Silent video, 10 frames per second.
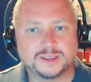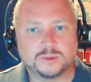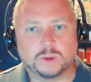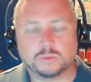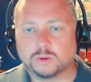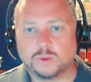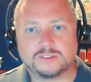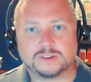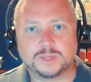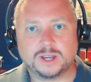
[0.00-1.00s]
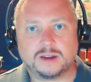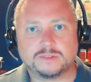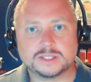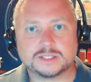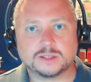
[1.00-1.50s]
When we're away from the
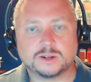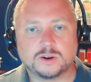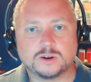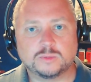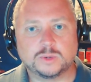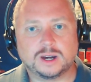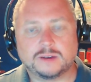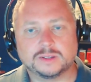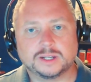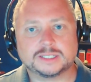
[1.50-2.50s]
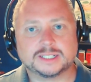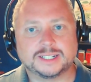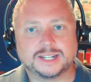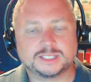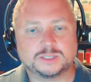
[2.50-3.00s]
office or the home, we often like to
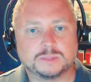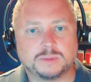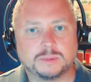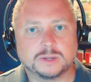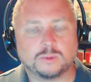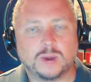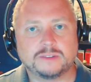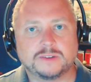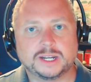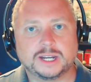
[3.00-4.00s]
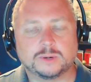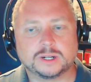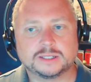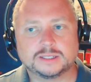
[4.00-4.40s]
connect to a public Wi-Fi network,